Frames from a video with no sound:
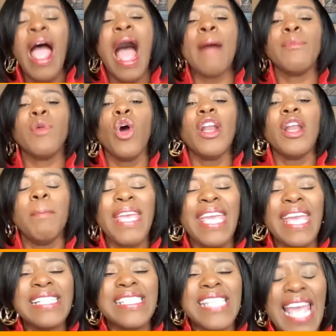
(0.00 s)
I'm going to
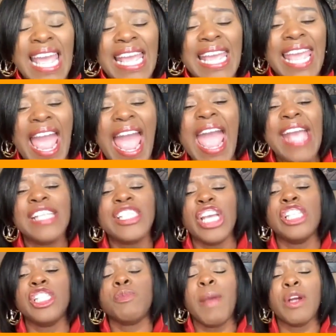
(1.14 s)
begin to engage
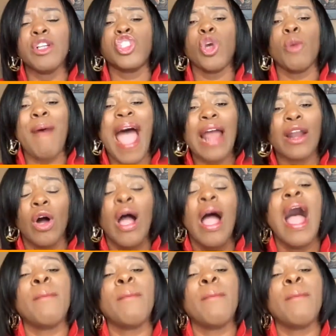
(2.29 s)
in spiritual battle.